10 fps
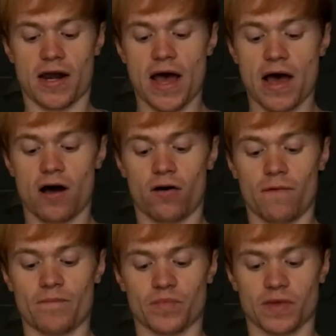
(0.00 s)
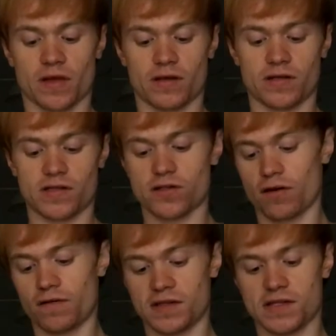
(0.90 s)
Now the
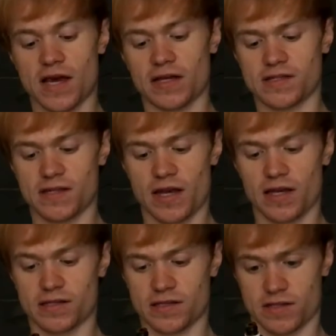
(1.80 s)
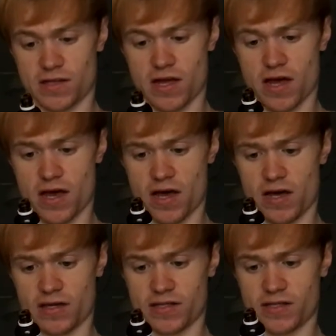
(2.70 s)
serving size says
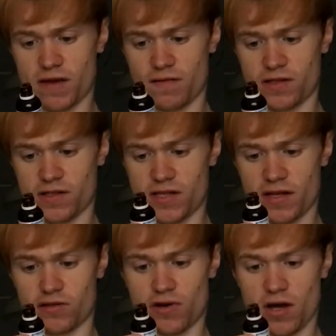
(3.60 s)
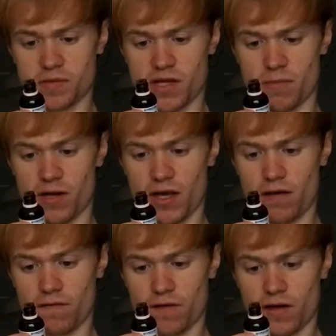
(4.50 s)
7 to 10 drops, I
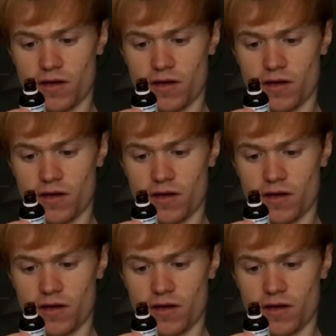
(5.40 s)
believe.